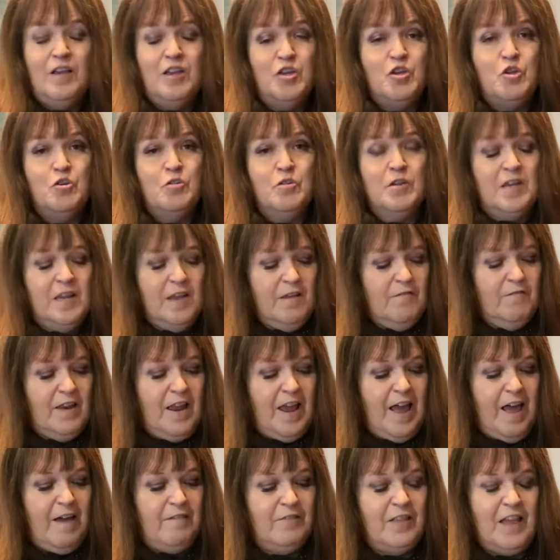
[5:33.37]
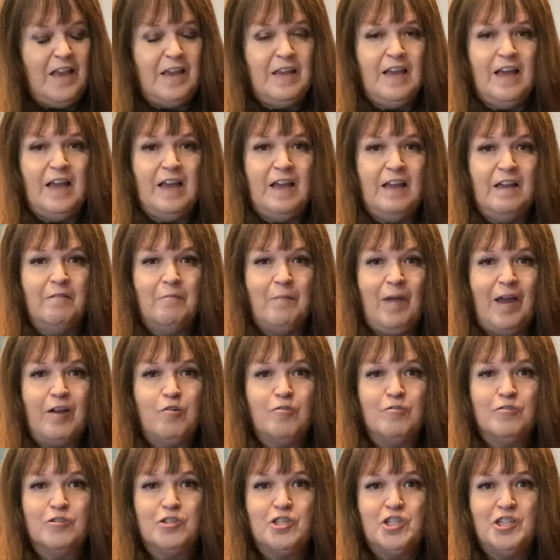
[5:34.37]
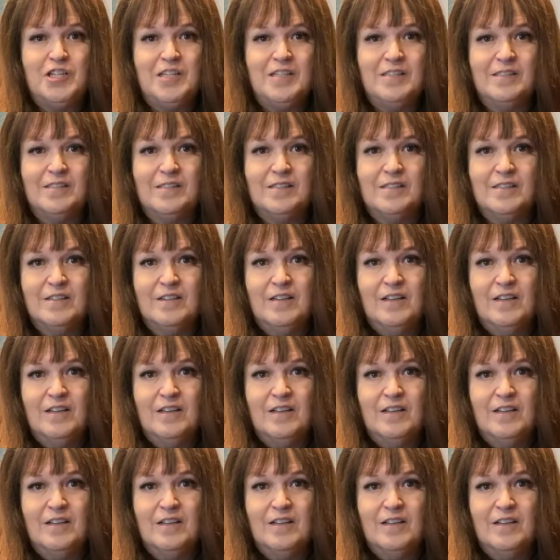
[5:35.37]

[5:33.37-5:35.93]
You could even have like a macaroni and cheese